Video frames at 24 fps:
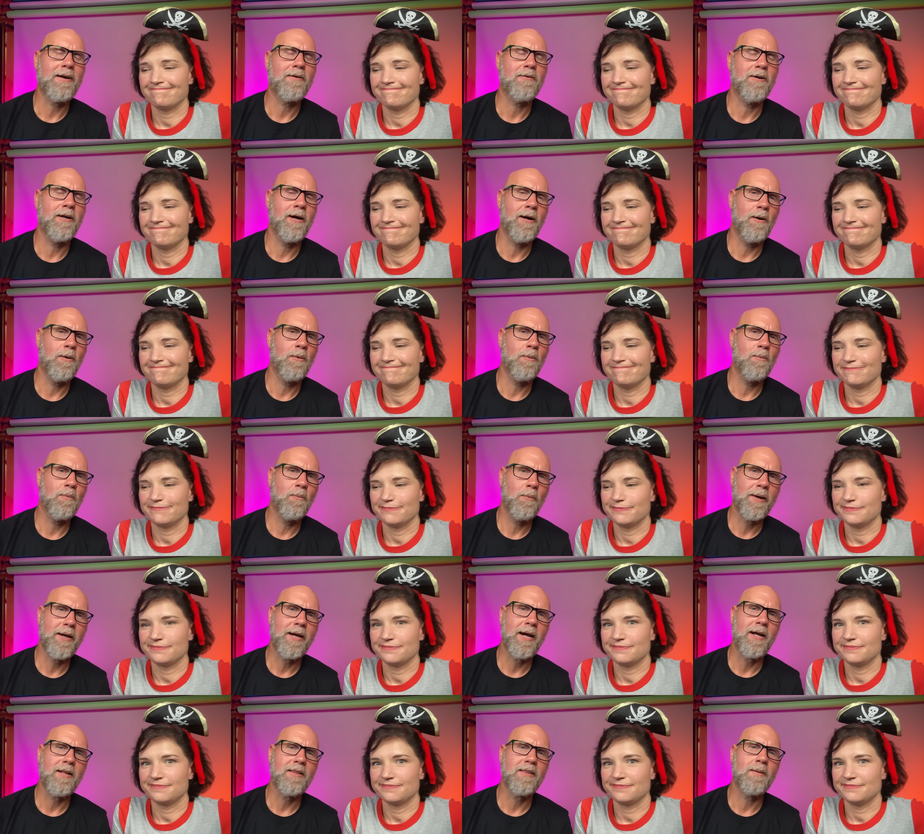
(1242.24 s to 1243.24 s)
Speaker 1: know, we
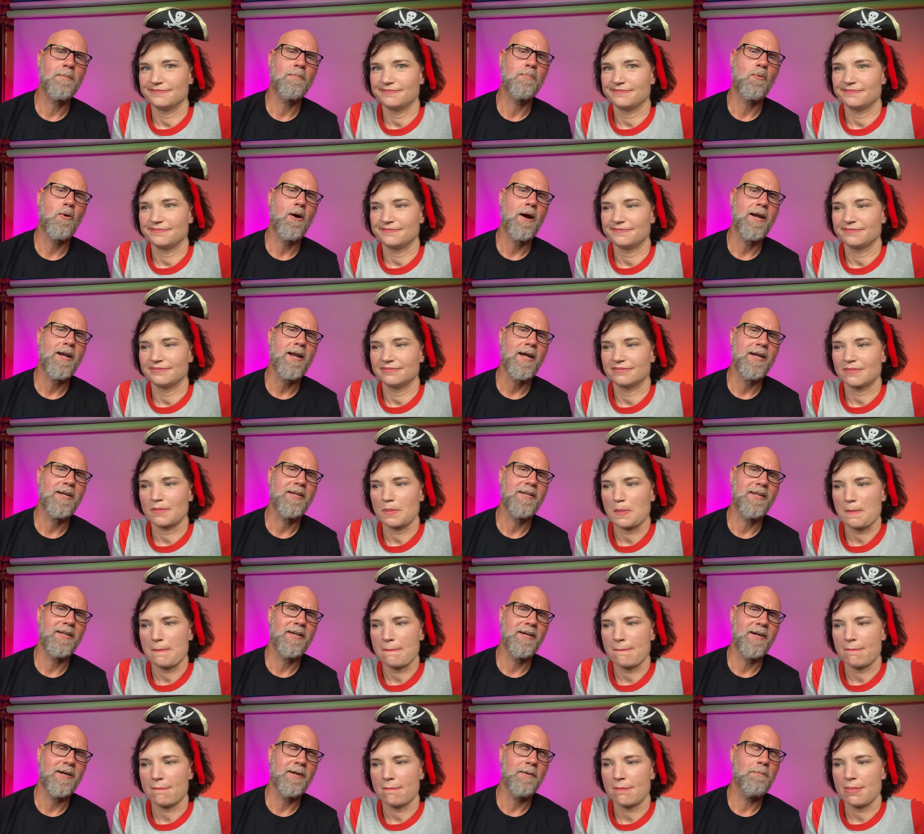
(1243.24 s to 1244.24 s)
got the bright
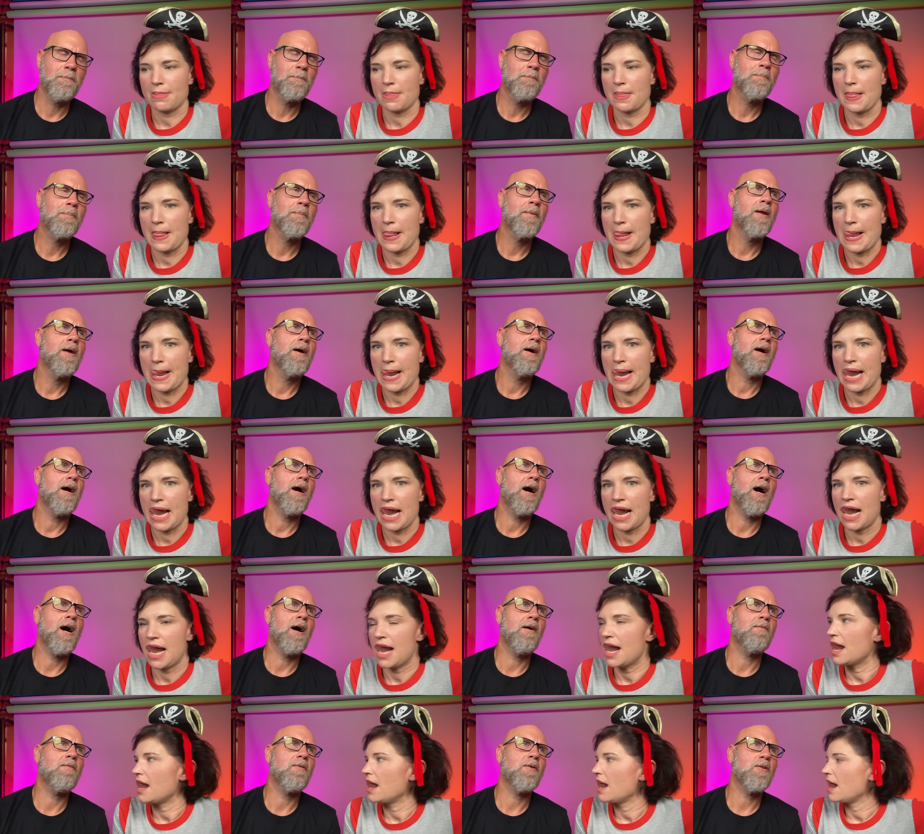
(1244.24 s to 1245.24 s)
idea
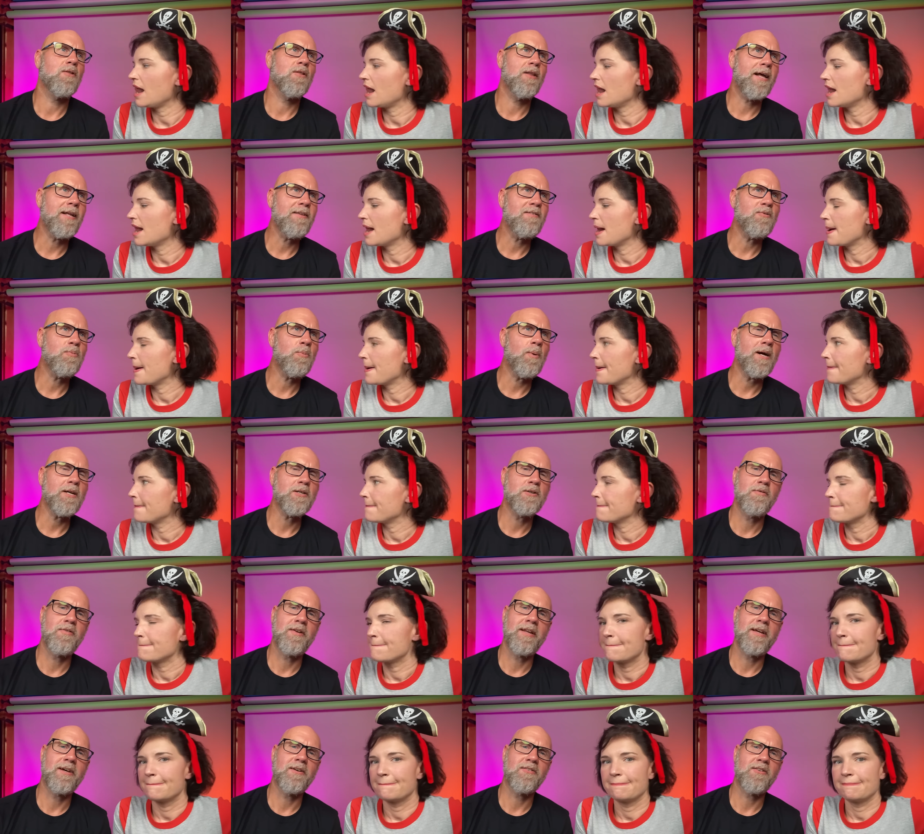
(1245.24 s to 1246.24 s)
of let's watch
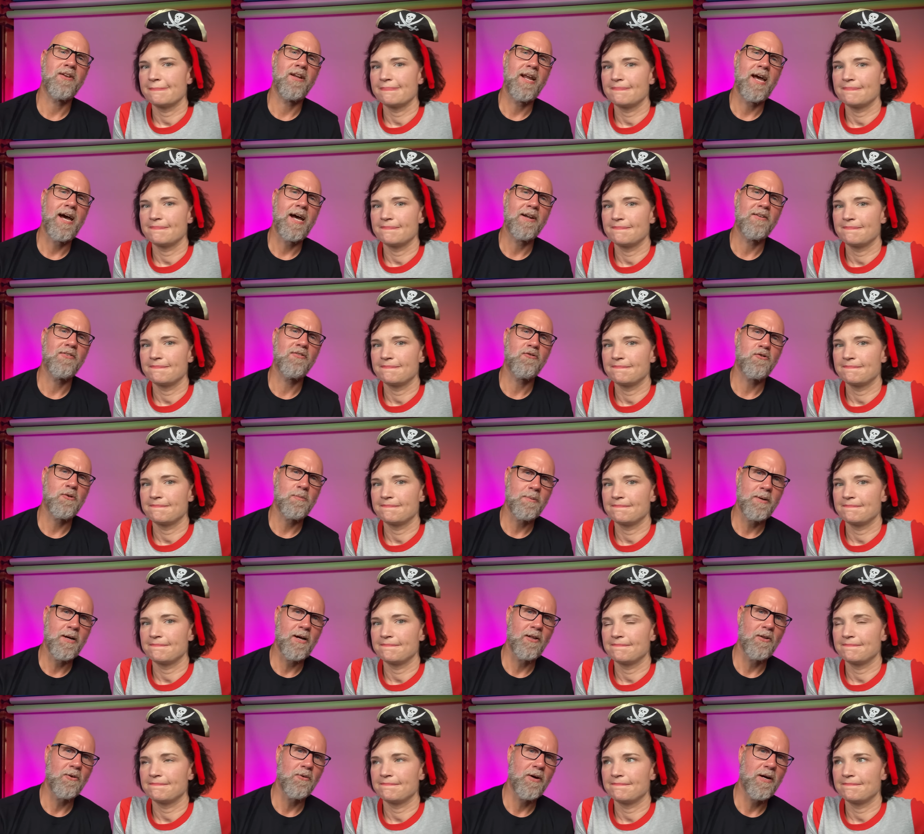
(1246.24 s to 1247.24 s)
videos on how to strip
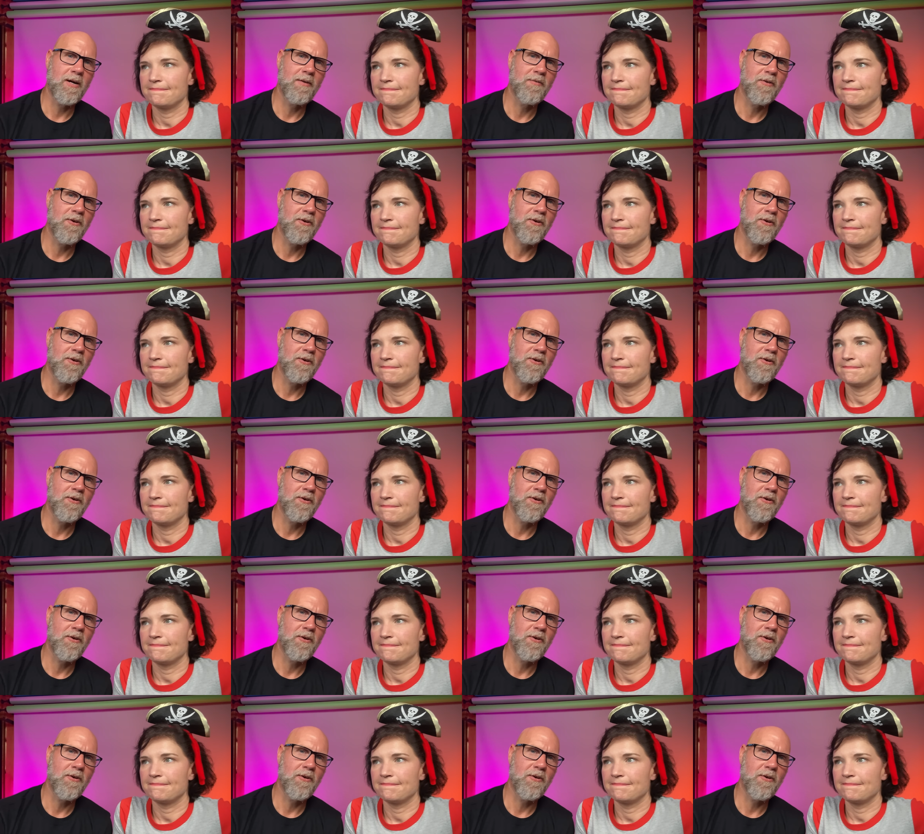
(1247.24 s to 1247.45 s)
color out of your